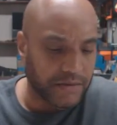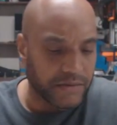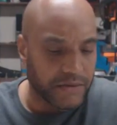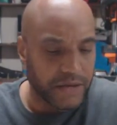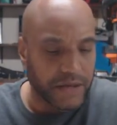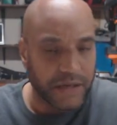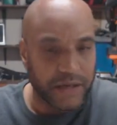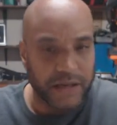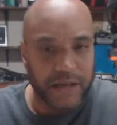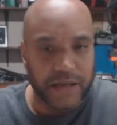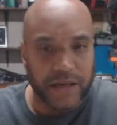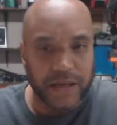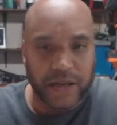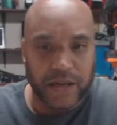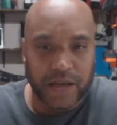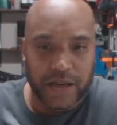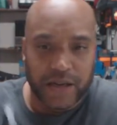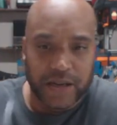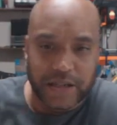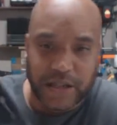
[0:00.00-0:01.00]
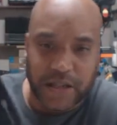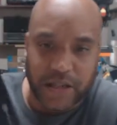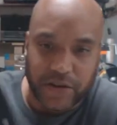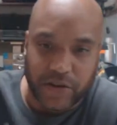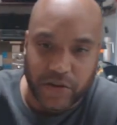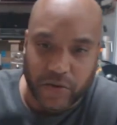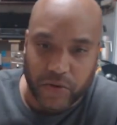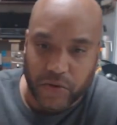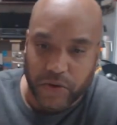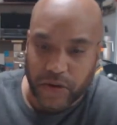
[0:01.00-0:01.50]
All right. There's a
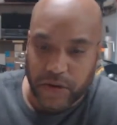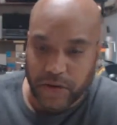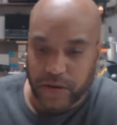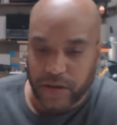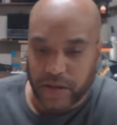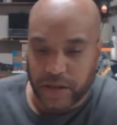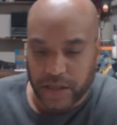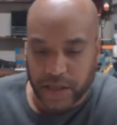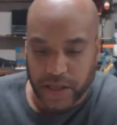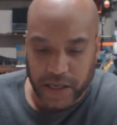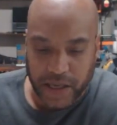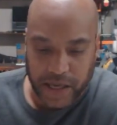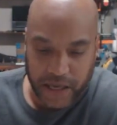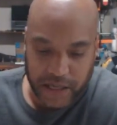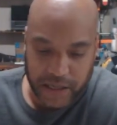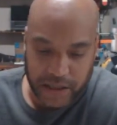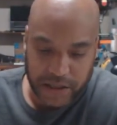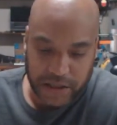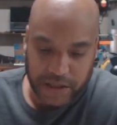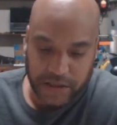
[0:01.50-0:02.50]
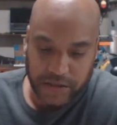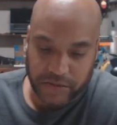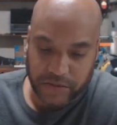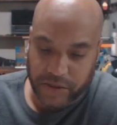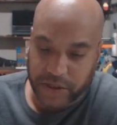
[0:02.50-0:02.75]
little oil on the edge,